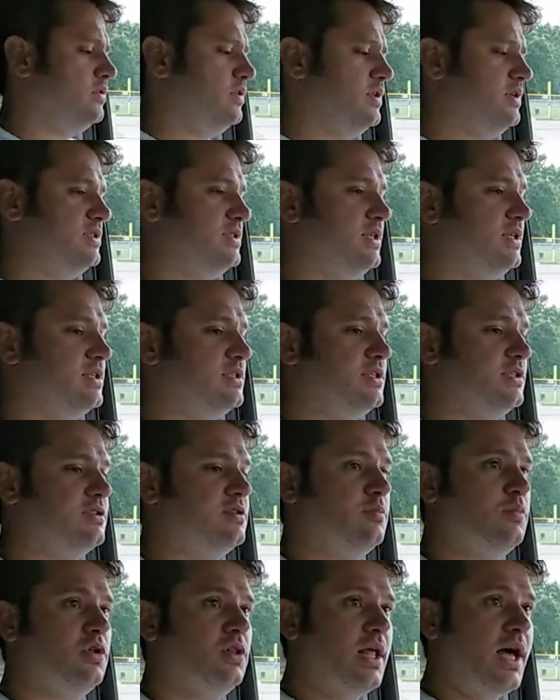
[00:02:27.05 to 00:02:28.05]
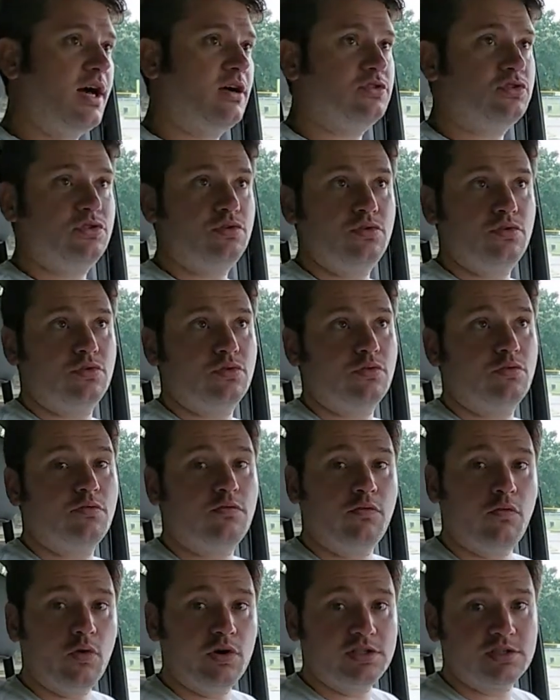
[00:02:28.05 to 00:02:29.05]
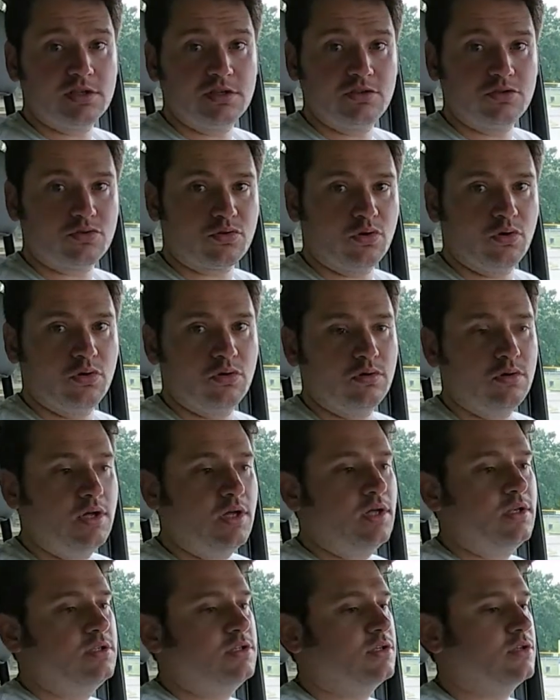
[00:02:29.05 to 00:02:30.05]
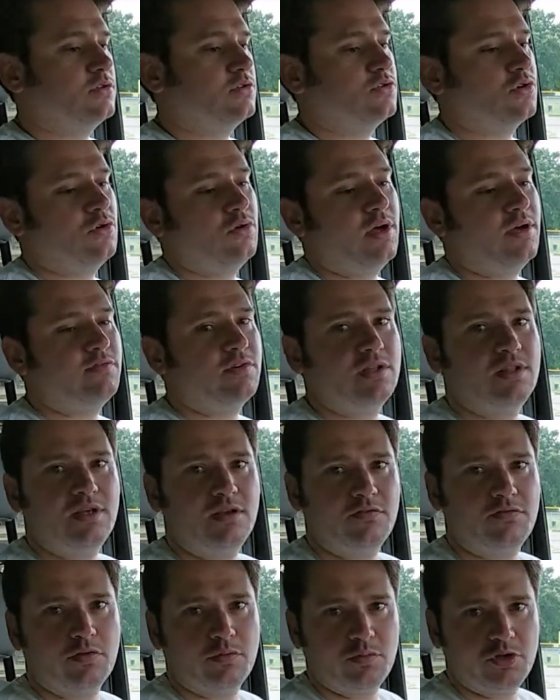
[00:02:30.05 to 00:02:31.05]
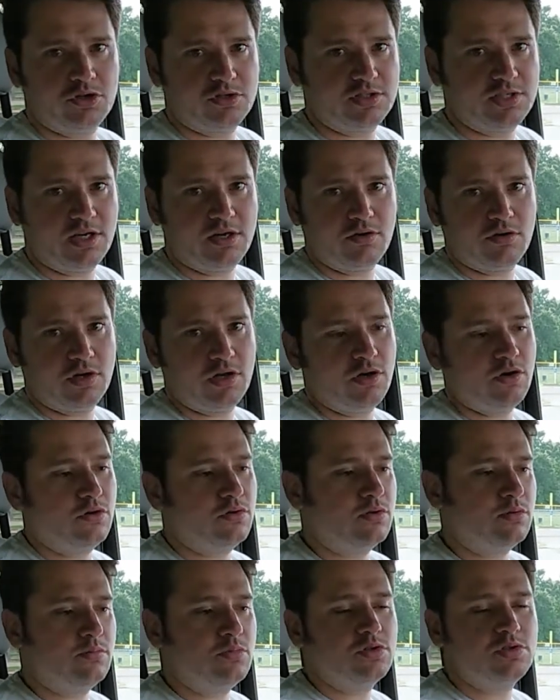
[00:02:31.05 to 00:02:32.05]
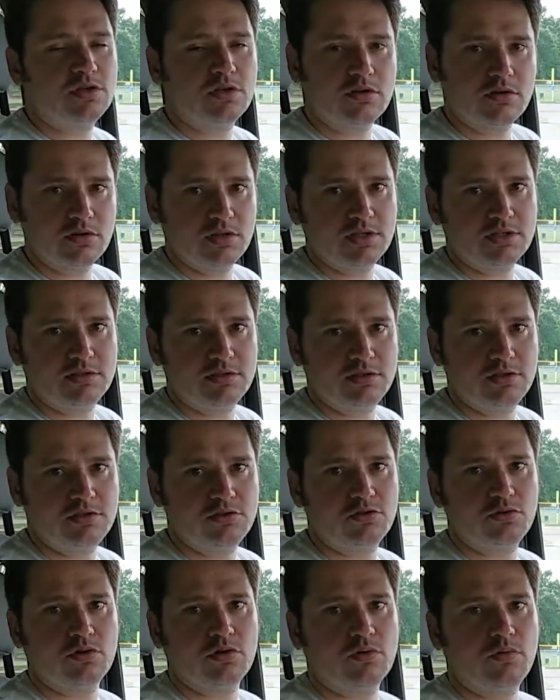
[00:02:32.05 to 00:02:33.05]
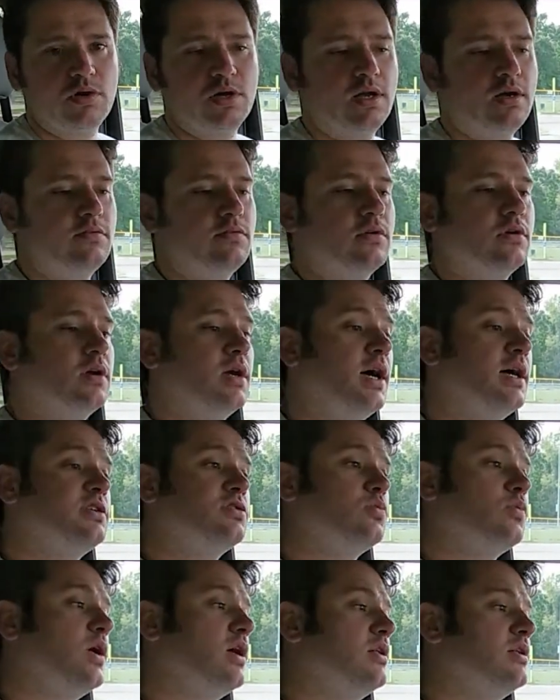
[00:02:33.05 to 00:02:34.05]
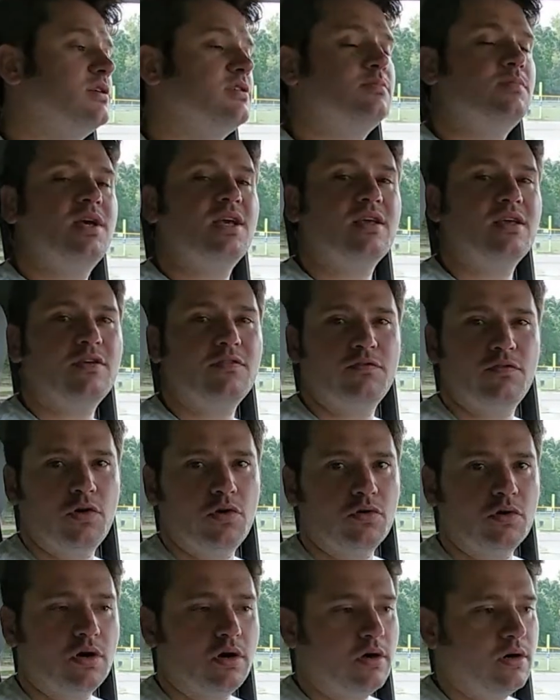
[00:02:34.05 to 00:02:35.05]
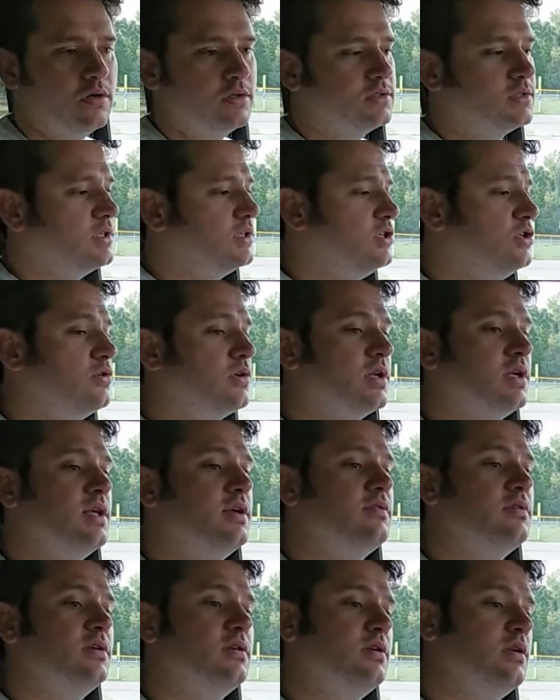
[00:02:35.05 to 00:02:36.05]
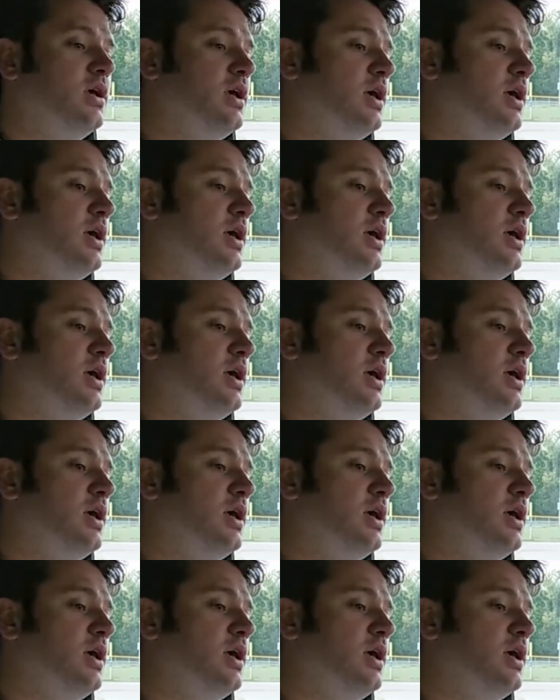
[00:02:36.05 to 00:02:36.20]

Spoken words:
The Sync system allows you through voice control to control everything from your stereo, the music you're listening to or whatever, as well as making phone calls, and you can even